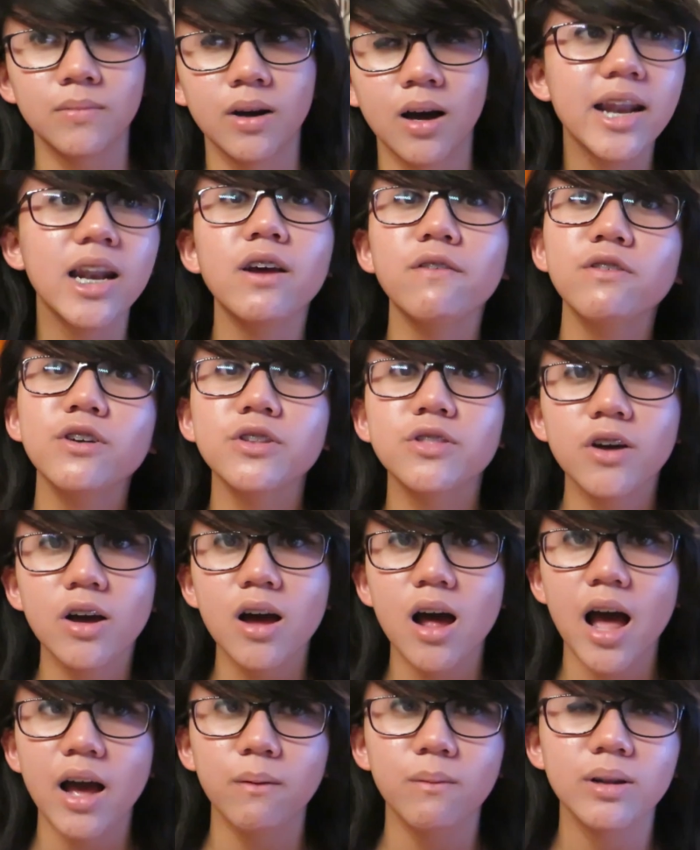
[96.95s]
I never
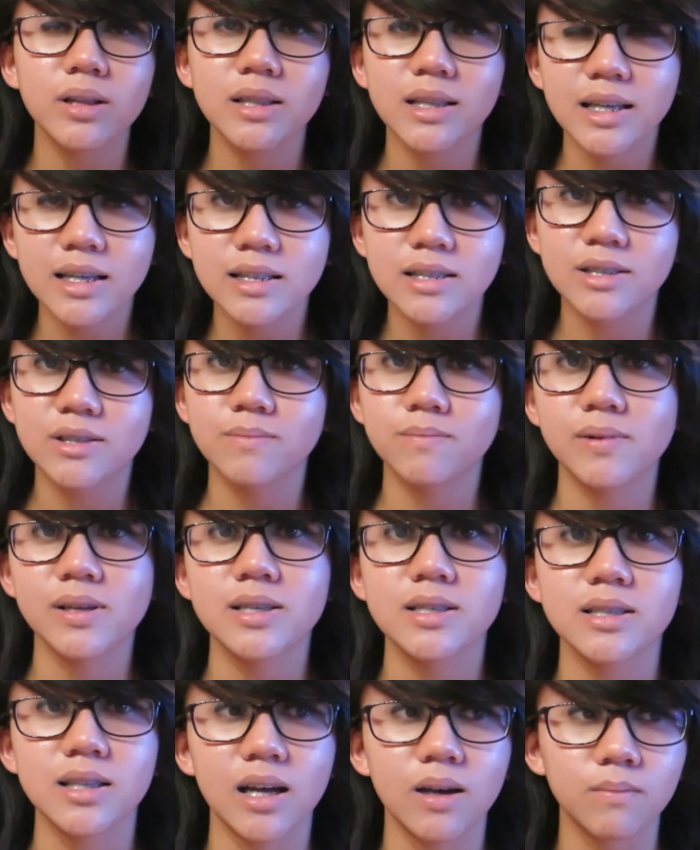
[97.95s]
thought I would need to
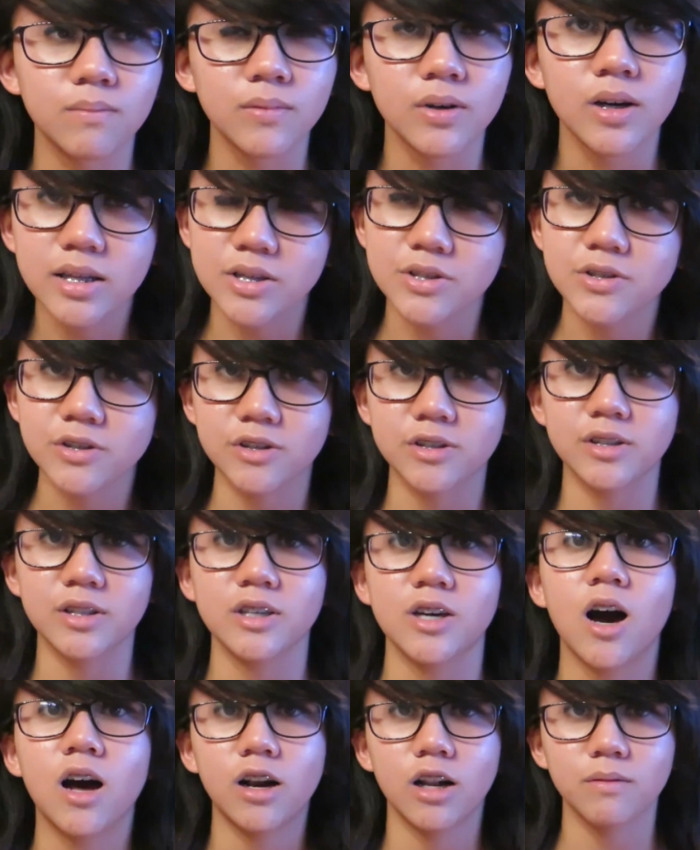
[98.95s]
miss them this
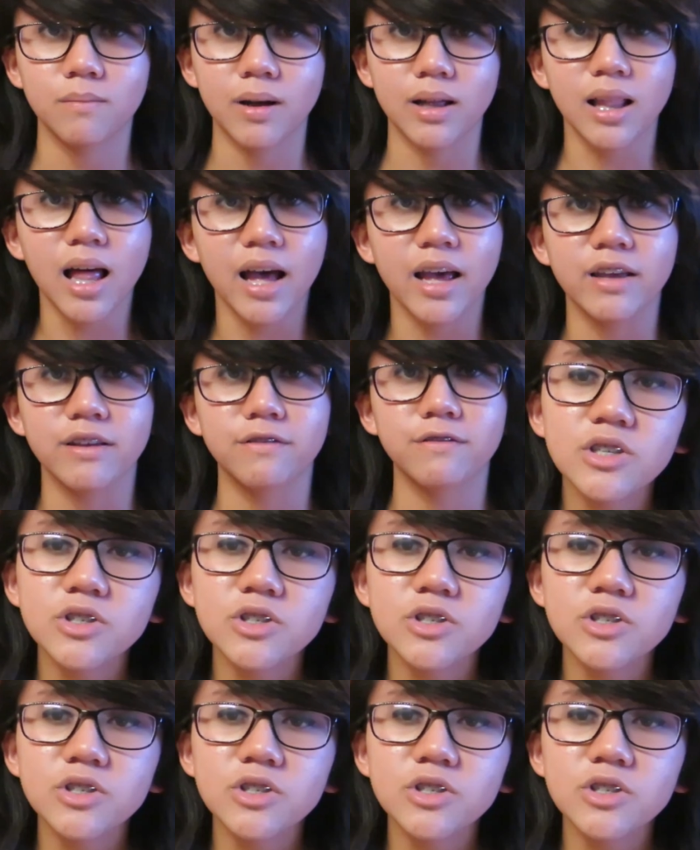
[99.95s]
early on in my life.